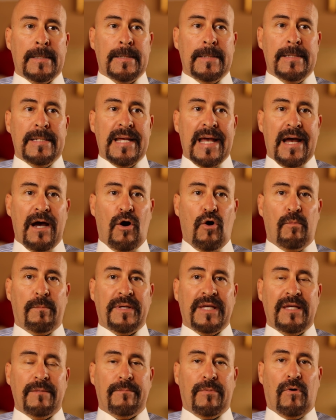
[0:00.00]
Now
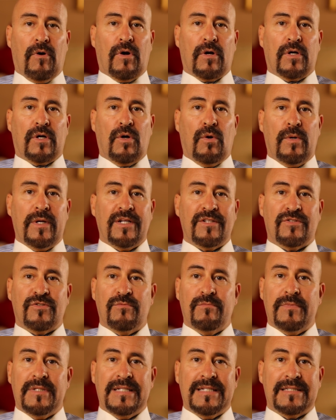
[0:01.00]
people are going to
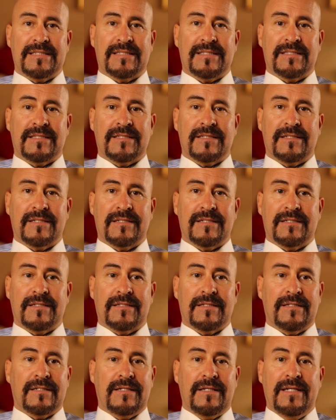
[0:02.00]
miss
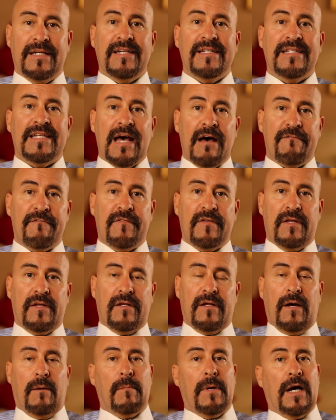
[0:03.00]
an indefinite
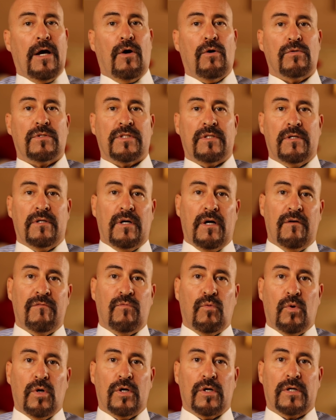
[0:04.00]
amount
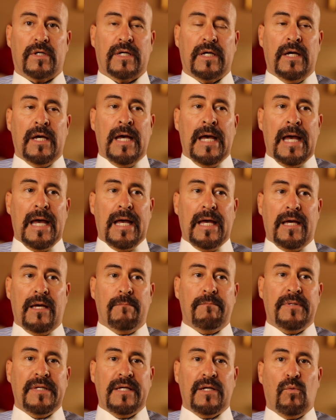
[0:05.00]
of work,
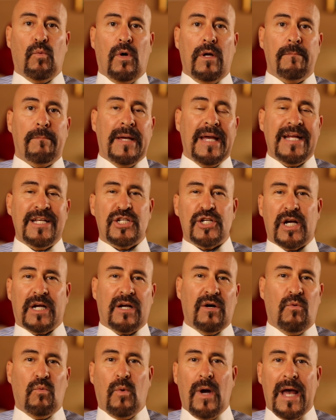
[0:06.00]
and being one
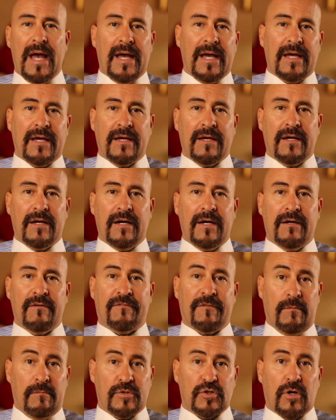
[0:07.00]
paycheck away
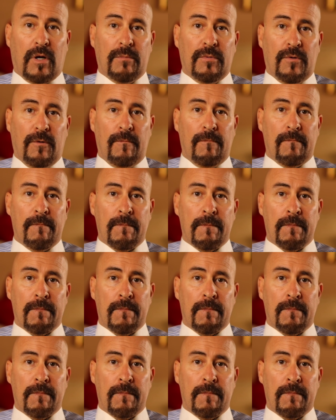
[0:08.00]
from trouble,